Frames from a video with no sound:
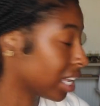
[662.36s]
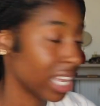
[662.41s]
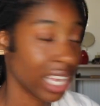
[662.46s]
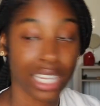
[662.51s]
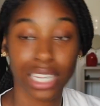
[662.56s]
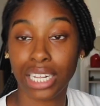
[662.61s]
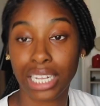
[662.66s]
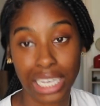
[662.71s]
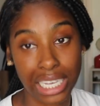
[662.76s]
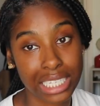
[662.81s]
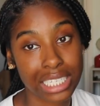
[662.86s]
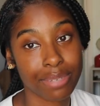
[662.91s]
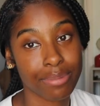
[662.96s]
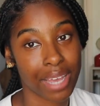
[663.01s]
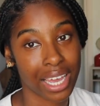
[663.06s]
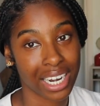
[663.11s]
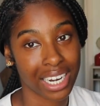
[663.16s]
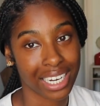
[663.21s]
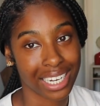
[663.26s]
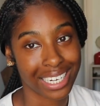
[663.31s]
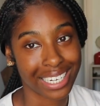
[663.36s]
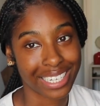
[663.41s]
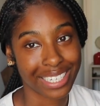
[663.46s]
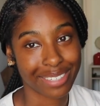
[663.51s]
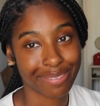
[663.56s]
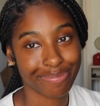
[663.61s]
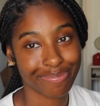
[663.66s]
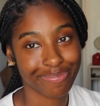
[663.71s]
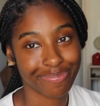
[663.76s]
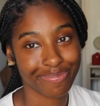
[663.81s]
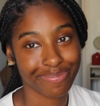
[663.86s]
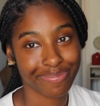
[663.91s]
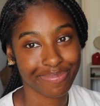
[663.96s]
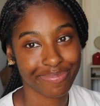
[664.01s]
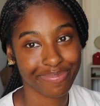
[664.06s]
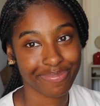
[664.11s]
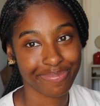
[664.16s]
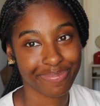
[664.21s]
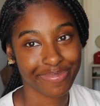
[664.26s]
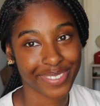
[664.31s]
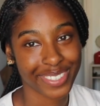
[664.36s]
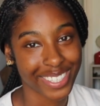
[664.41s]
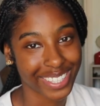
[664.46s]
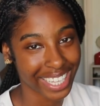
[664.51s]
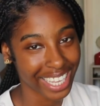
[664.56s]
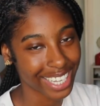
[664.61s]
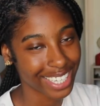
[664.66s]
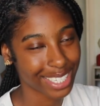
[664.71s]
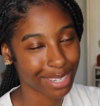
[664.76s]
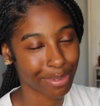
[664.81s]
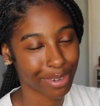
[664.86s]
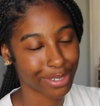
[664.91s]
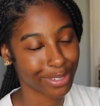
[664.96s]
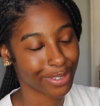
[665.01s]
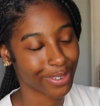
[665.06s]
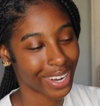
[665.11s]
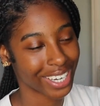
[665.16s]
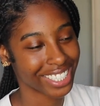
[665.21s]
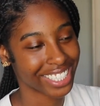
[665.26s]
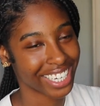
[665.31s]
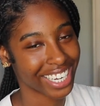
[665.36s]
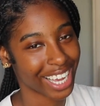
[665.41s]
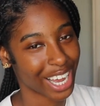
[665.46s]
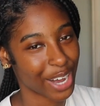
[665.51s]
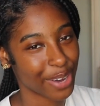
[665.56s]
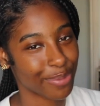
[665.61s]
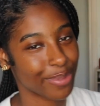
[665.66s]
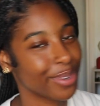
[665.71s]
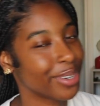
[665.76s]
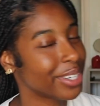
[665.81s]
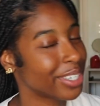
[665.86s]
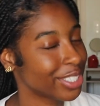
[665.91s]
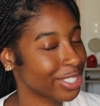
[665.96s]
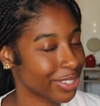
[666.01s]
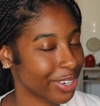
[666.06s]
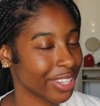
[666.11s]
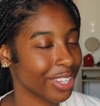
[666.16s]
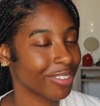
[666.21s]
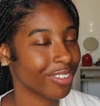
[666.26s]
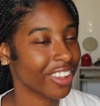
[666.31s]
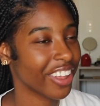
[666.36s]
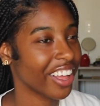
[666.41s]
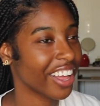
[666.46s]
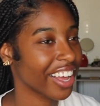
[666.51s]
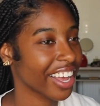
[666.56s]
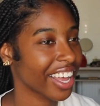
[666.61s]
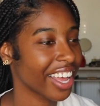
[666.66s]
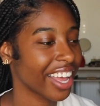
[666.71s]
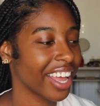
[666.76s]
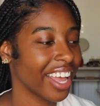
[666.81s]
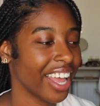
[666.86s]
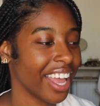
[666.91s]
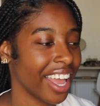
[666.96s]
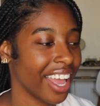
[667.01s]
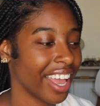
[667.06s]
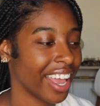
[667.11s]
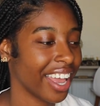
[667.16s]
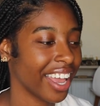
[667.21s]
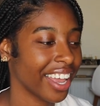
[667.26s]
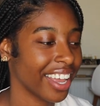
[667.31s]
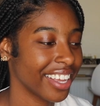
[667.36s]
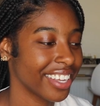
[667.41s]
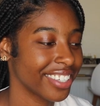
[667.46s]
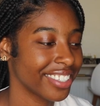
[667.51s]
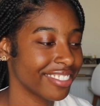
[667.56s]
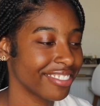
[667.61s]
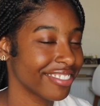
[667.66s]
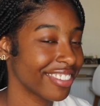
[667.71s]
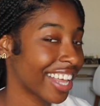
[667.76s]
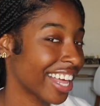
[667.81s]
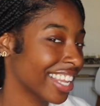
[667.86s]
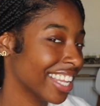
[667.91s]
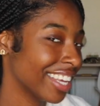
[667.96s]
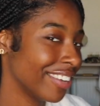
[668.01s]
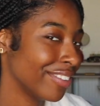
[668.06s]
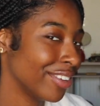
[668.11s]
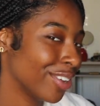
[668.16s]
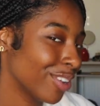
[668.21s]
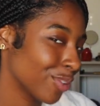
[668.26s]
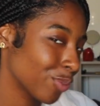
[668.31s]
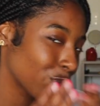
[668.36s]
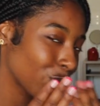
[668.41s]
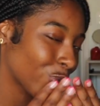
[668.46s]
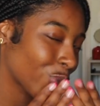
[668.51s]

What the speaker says: and then get some editing done. So thank you so much for watching. I hope you're enjoying the vlog and I love you.